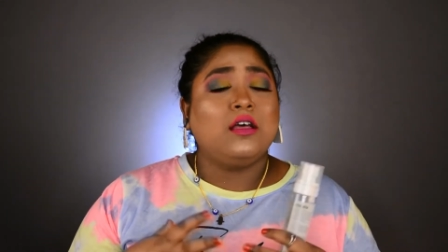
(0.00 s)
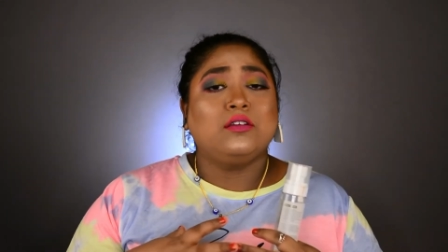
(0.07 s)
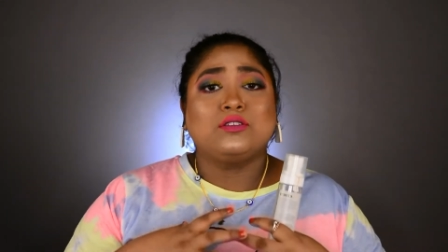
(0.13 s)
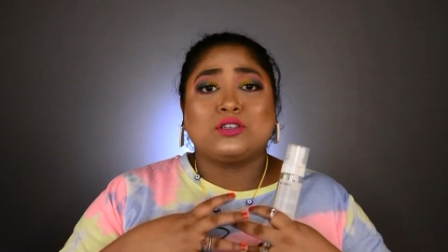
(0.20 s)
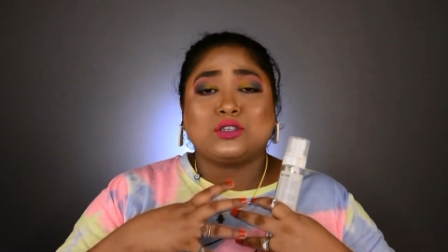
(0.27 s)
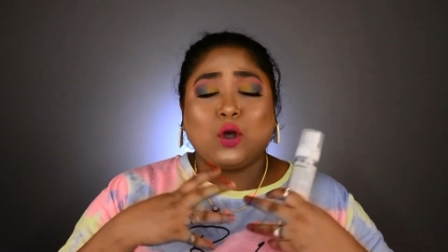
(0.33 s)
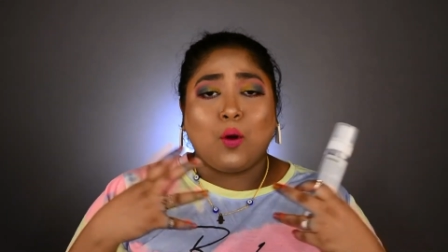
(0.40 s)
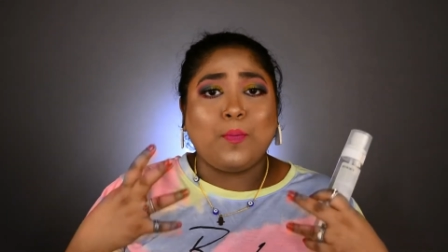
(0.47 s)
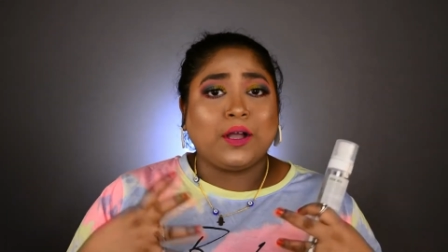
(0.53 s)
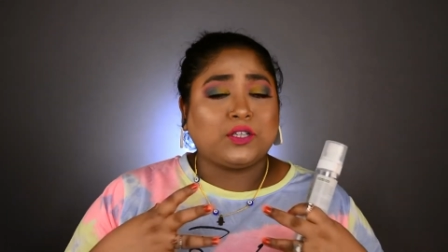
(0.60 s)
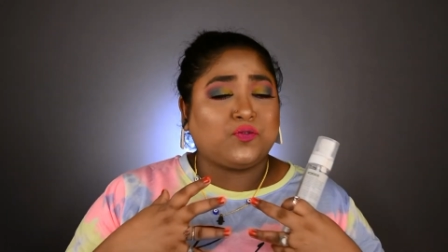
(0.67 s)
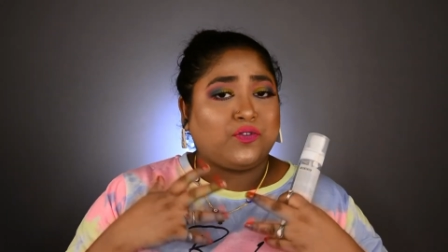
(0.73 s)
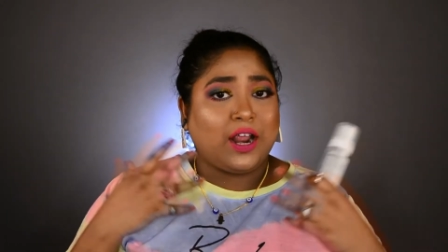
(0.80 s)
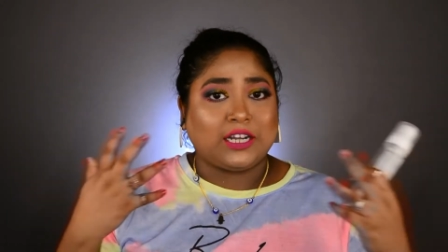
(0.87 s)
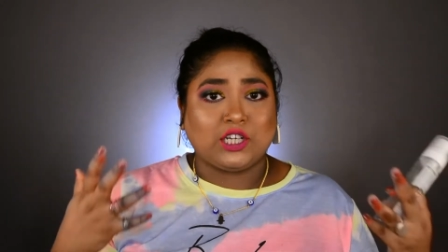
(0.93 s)
so much
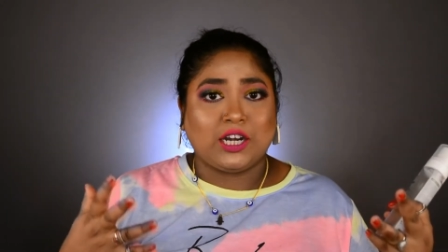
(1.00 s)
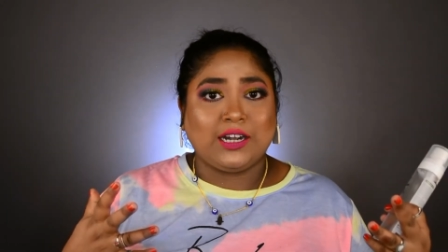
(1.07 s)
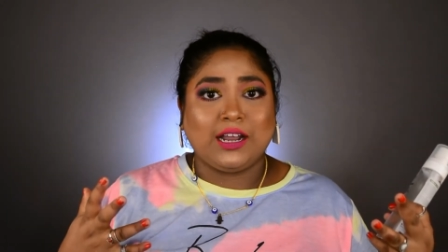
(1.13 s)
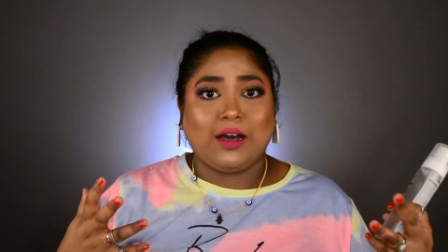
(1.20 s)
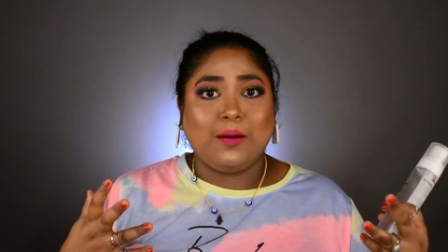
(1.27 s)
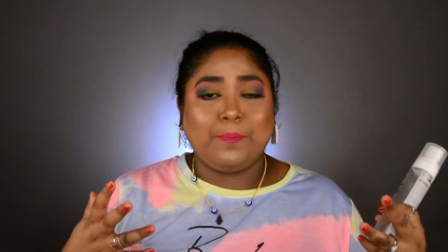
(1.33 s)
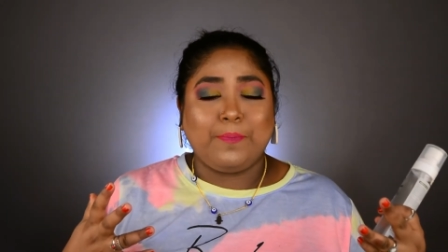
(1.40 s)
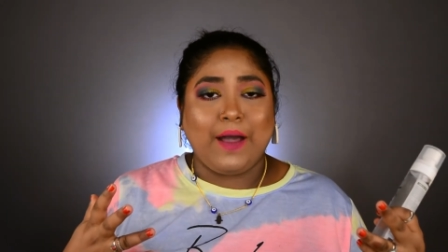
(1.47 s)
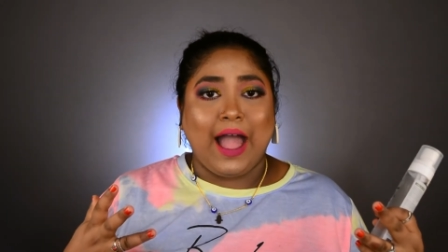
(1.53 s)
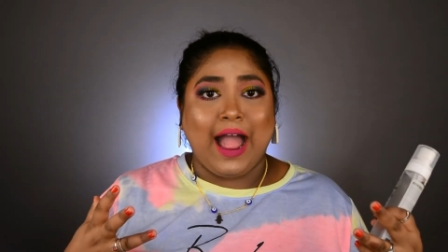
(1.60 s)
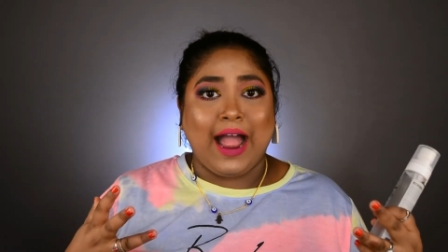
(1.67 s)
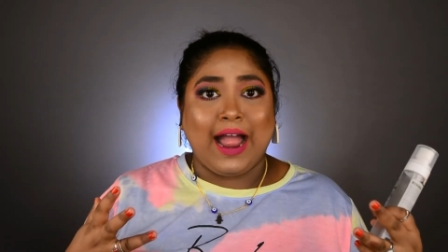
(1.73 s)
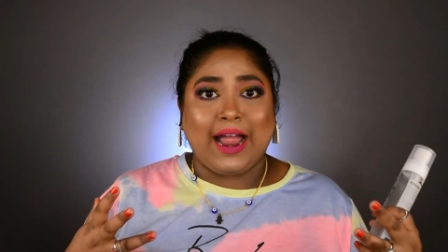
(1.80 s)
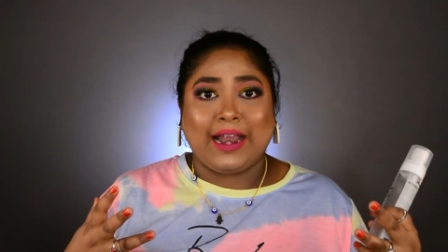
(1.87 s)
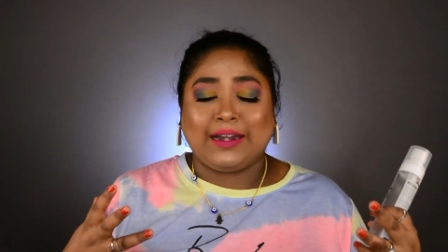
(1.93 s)
freshened up
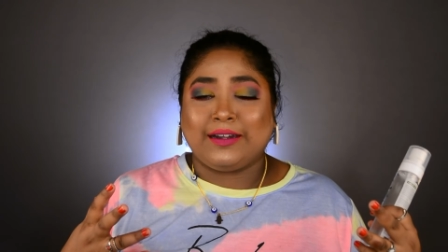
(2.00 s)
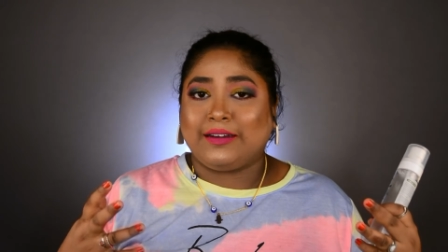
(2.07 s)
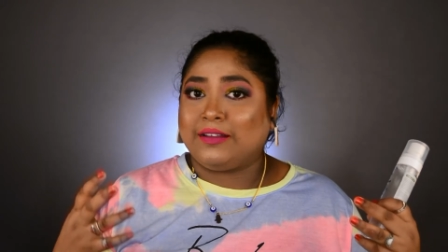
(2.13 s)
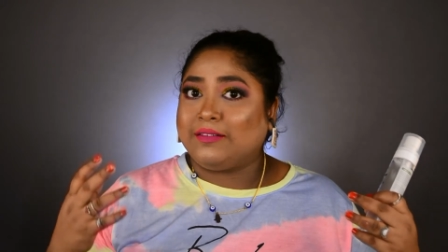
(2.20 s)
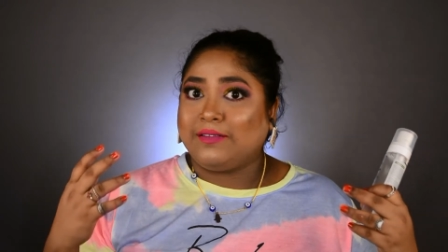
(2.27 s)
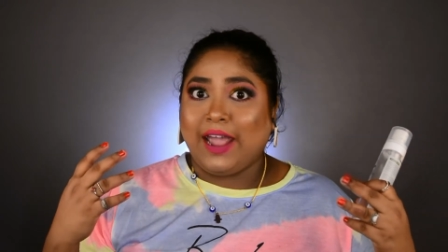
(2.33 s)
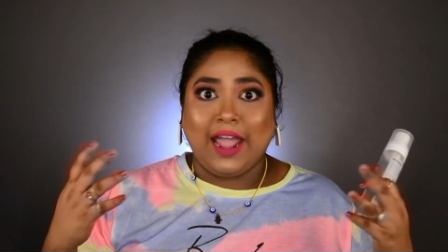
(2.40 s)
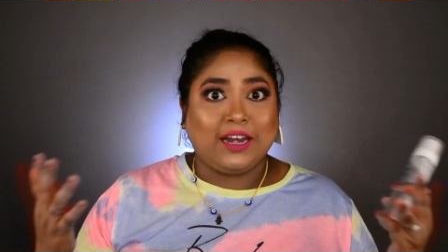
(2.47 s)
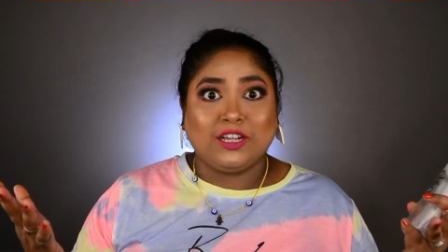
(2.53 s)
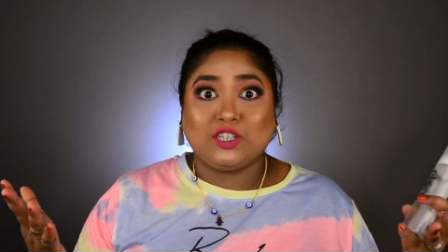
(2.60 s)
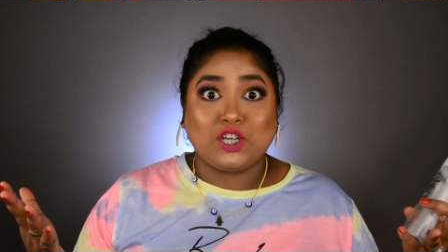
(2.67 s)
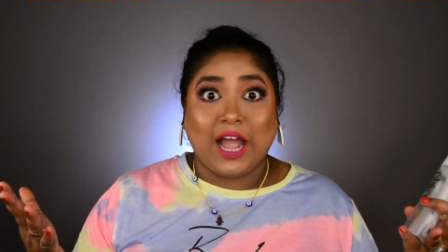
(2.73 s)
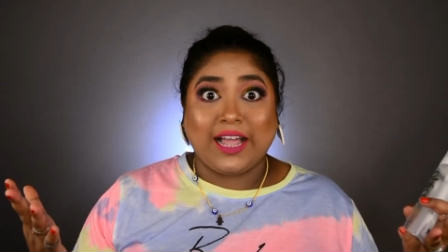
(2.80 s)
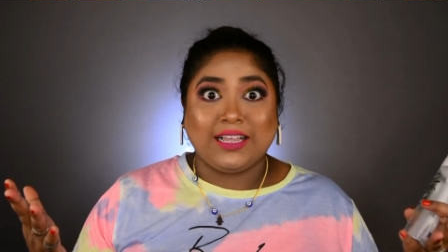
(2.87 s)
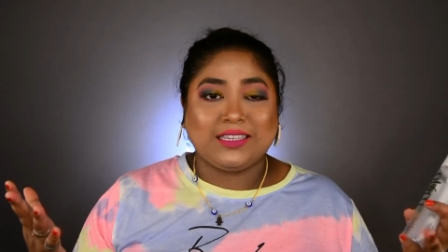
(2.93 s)
and
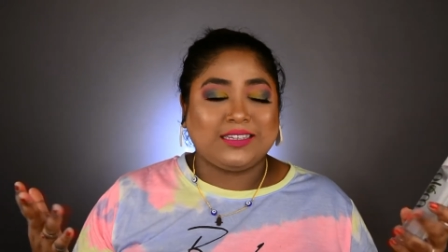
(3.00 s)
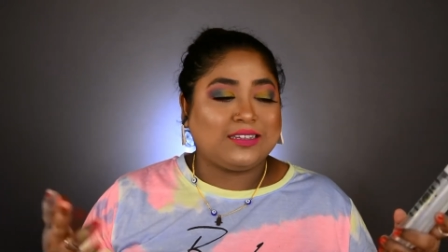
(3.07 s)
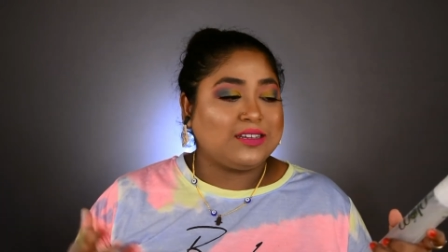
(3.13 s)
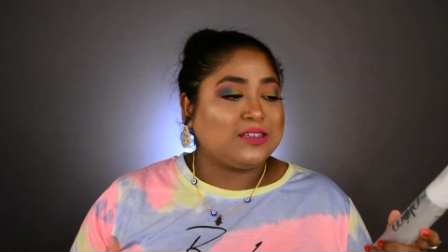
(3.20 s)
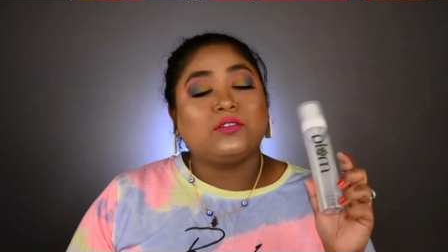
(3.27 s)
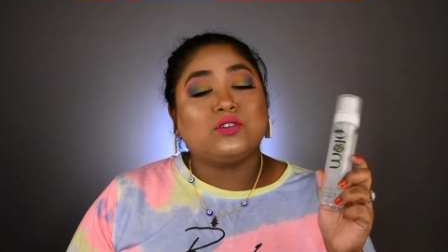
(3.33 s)
energized.